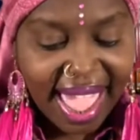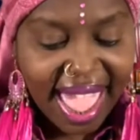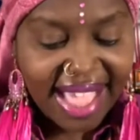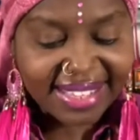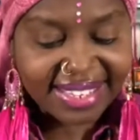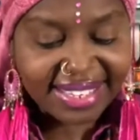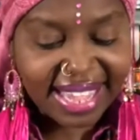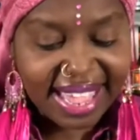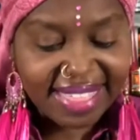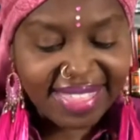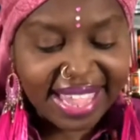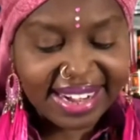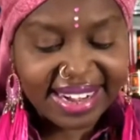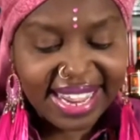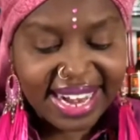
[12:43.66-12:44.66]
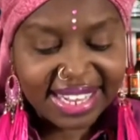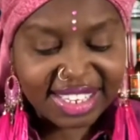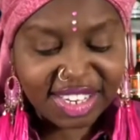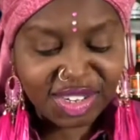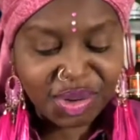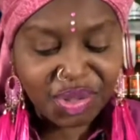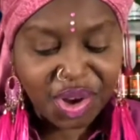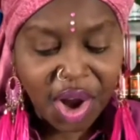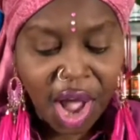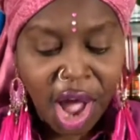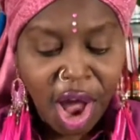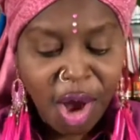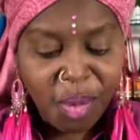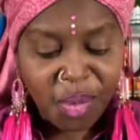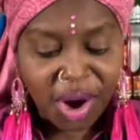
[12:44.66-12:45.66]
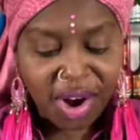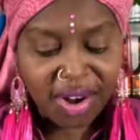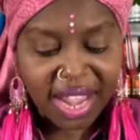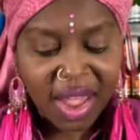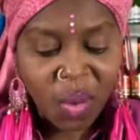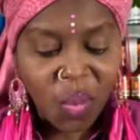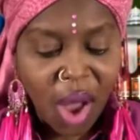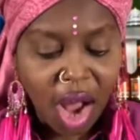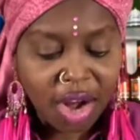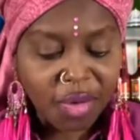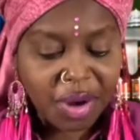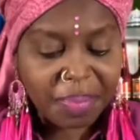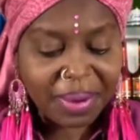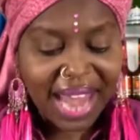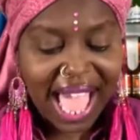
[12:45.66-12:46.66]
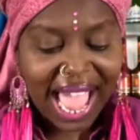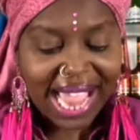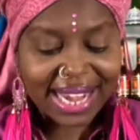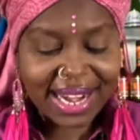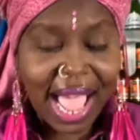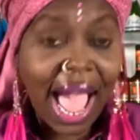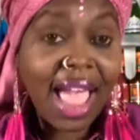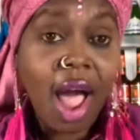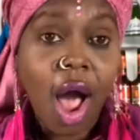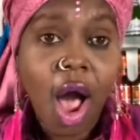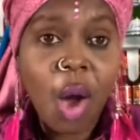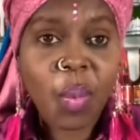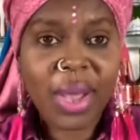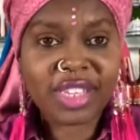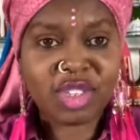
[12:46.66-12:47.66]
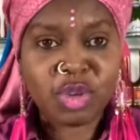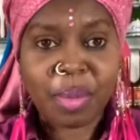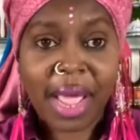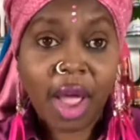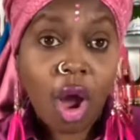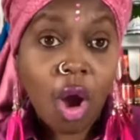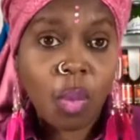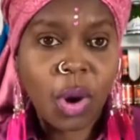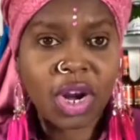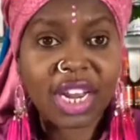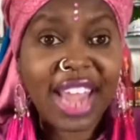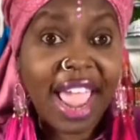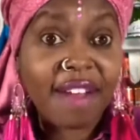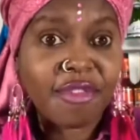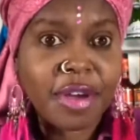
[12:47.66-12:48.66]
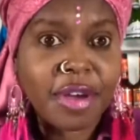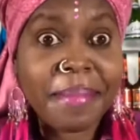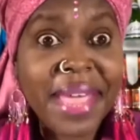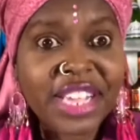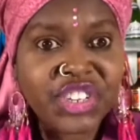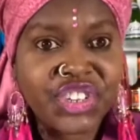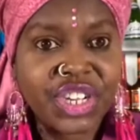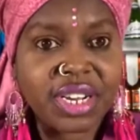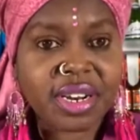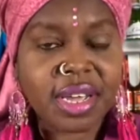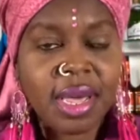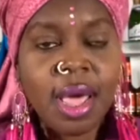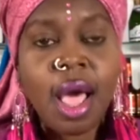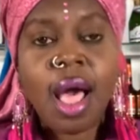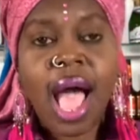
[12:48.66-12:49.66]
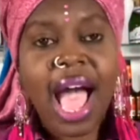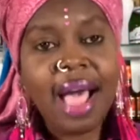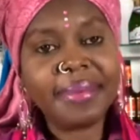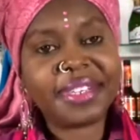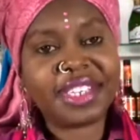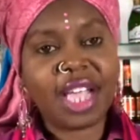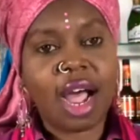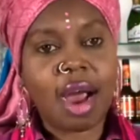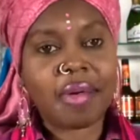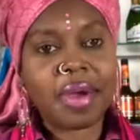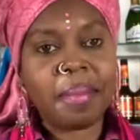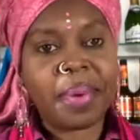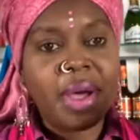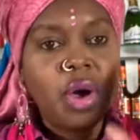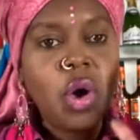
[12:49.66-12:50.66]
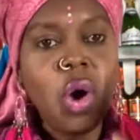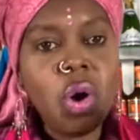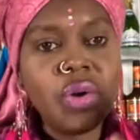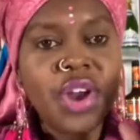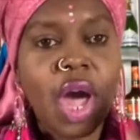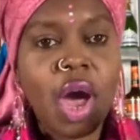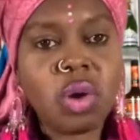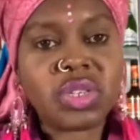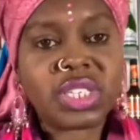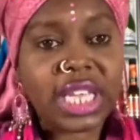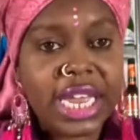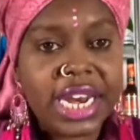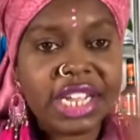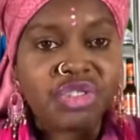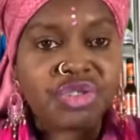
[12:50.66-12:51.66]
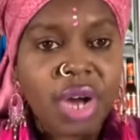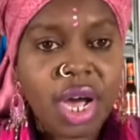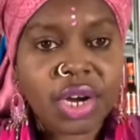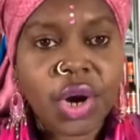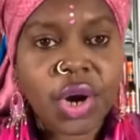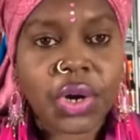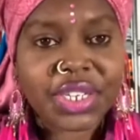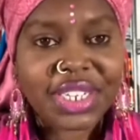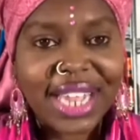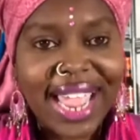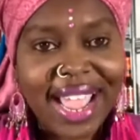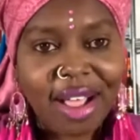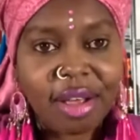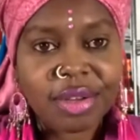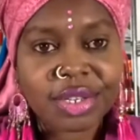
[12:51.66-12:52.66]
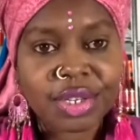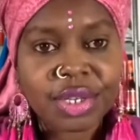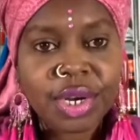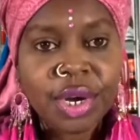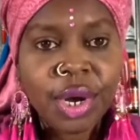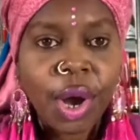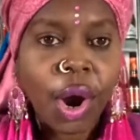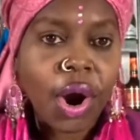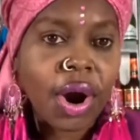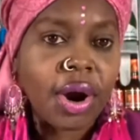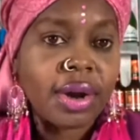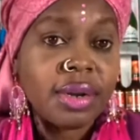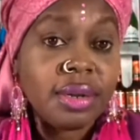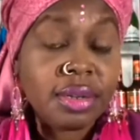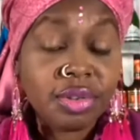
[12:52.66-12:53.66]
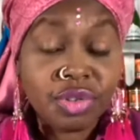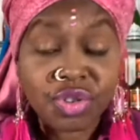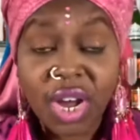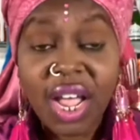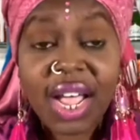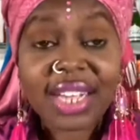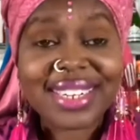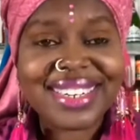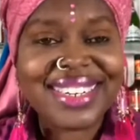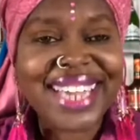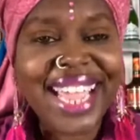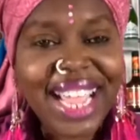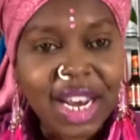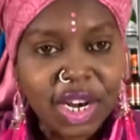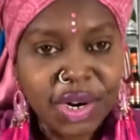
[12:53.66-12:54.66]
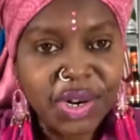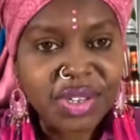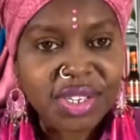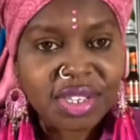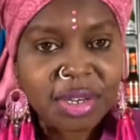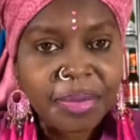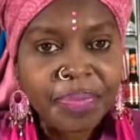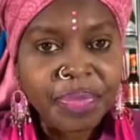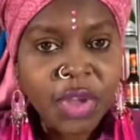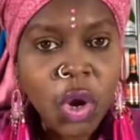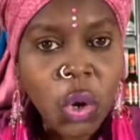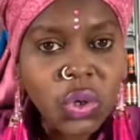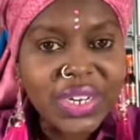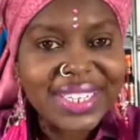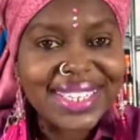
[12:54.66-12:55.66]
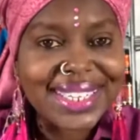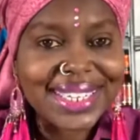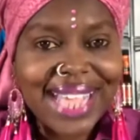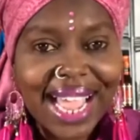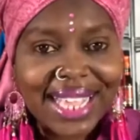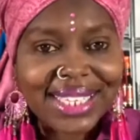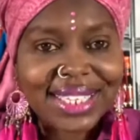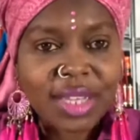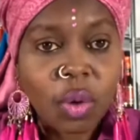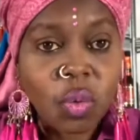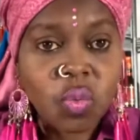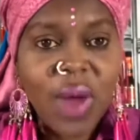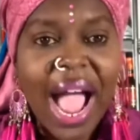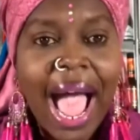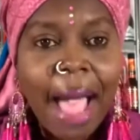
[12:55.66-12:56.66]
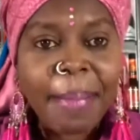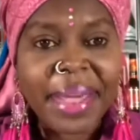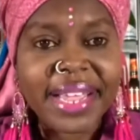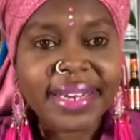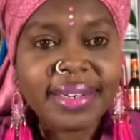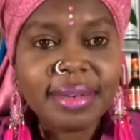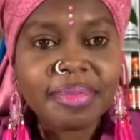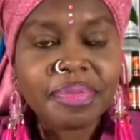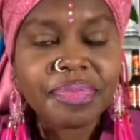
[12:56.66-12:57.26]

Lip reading: And said they needed to do their homework. And Walker replied, I always do my homework on every mission. I'm sorry, but who knows any drug cartels or drug dealers who discuss robbing